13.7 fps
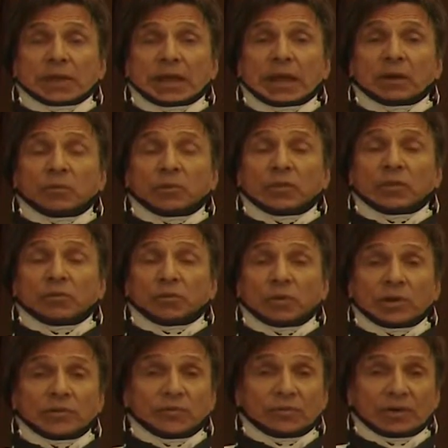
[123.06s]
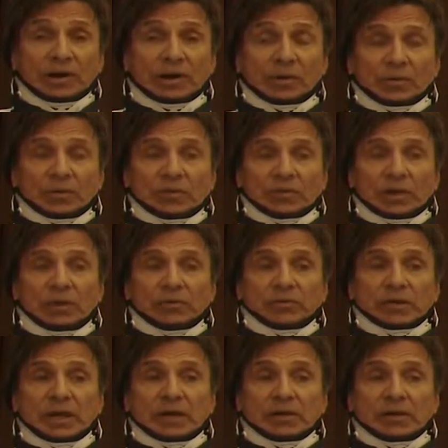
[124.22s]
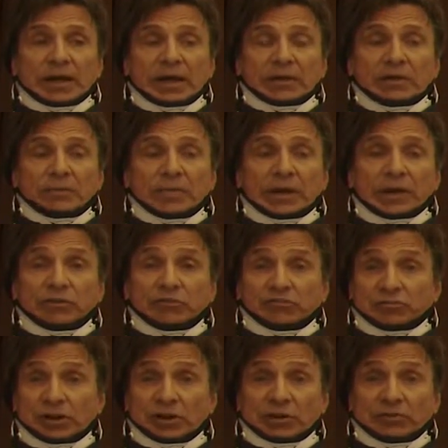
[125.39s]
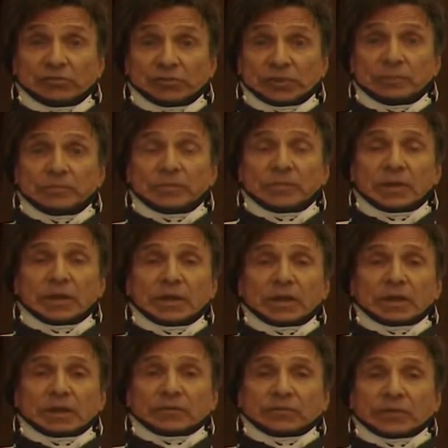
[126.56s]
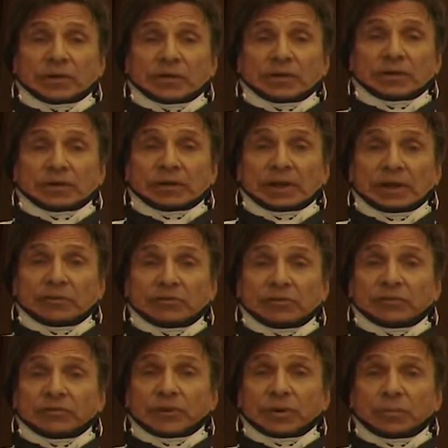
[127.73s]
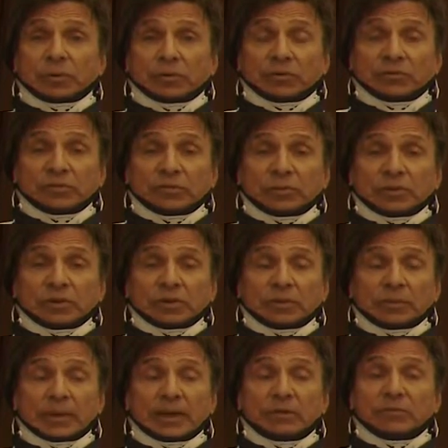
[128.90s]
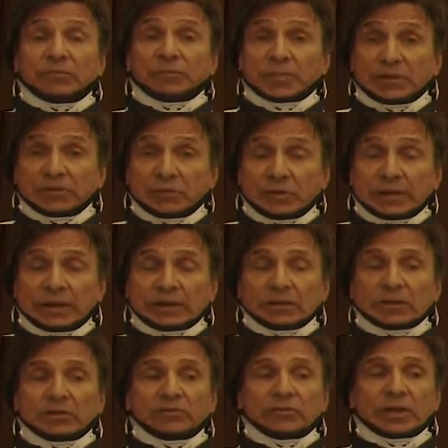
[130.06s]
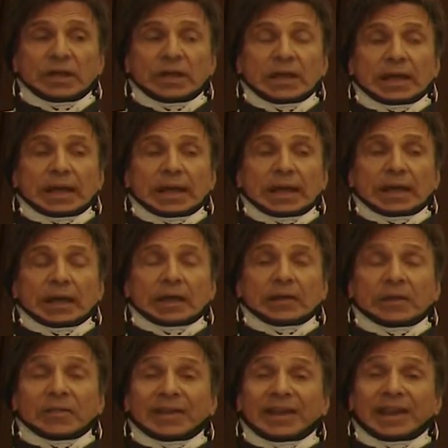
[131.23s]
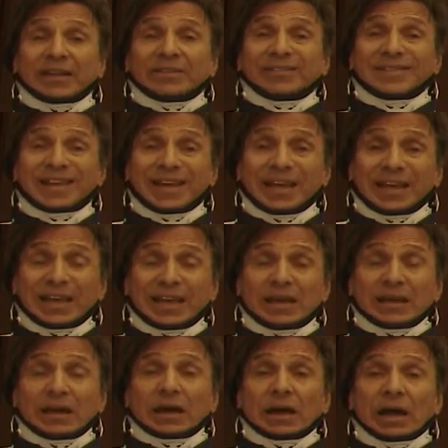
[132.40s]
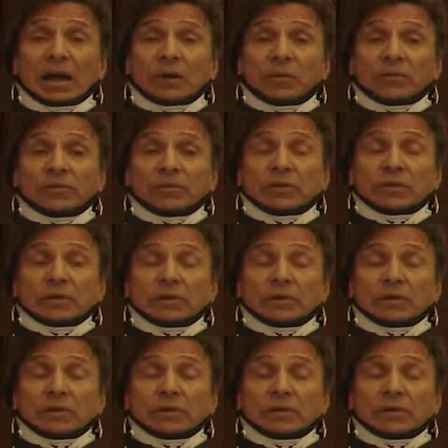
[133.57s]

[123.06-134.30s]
and within 24 hours I was contacted by Charlie Shim, very intelligent, very personable young man who speaks good English. And the next day I was